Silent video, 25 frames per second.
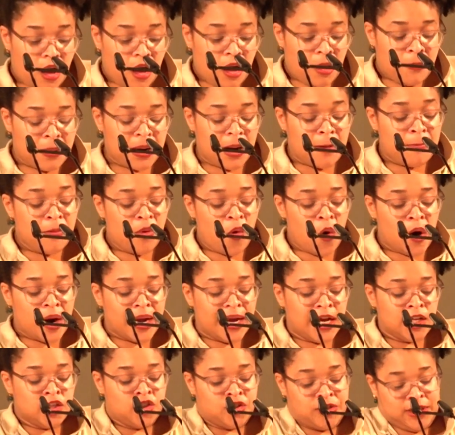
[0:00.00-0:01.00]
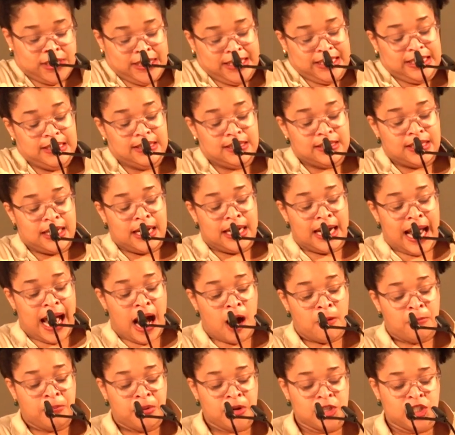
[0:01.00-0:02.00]
But I'm more interested in
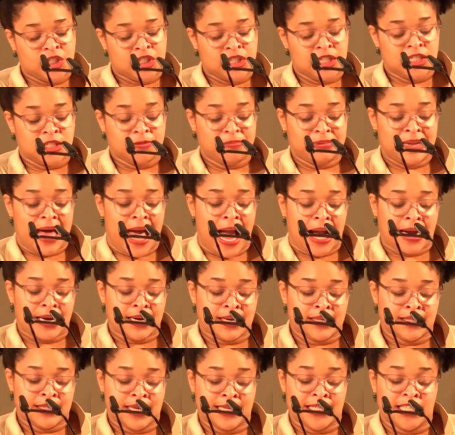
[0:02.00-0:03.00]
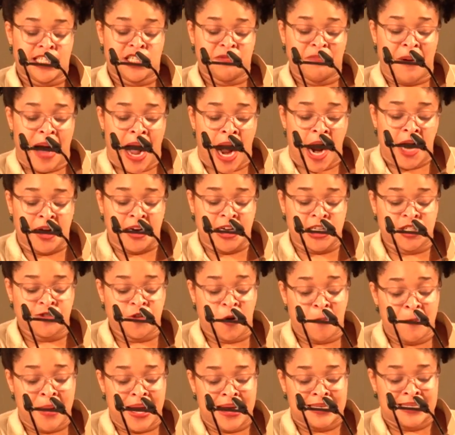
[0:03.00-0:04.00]
how Pushkin's Blackness inspired his
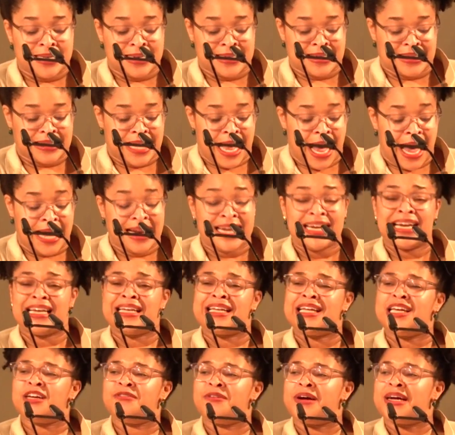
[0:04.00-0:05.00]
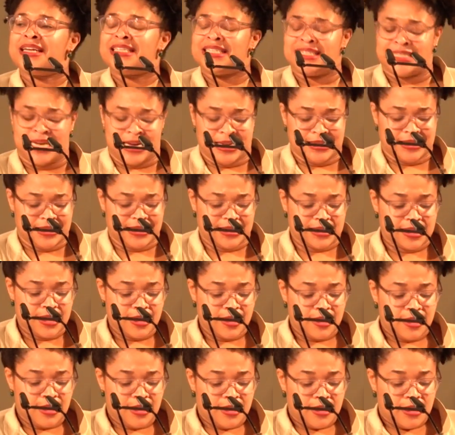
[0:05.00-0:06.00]
romantic side in a literary sense.
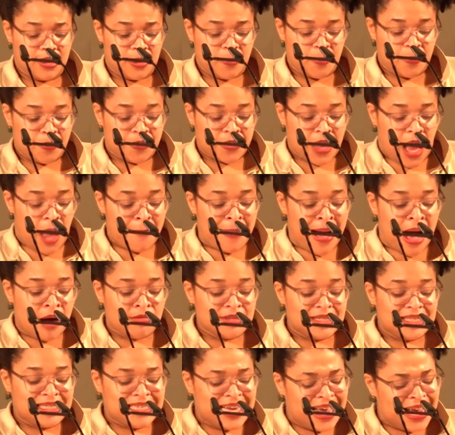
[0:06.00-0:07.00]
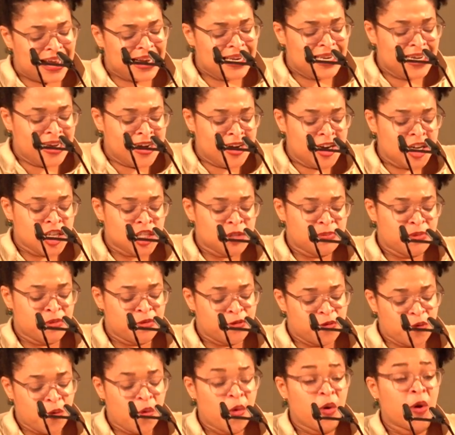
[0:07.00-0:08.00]
About 10 years
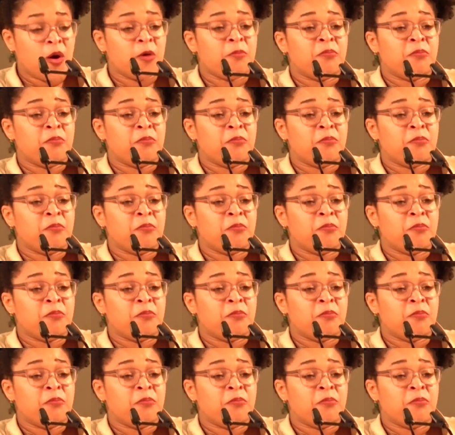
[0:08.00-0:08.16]
before